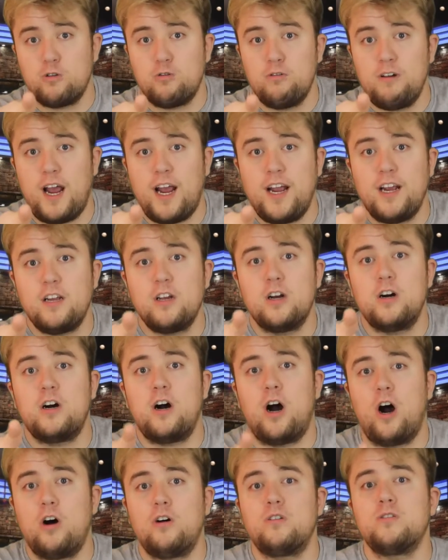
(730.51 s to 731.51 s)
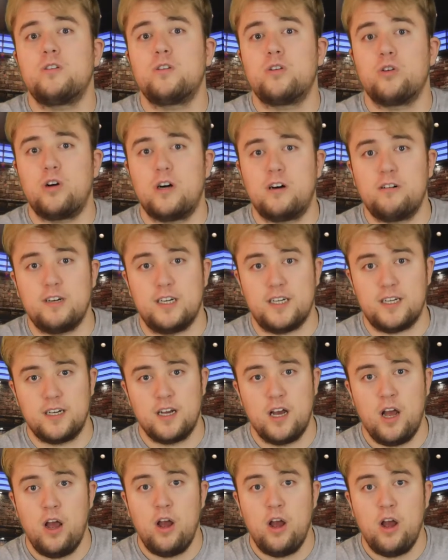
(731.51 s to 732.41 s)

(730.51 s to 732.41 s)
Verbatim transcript: Create your own story.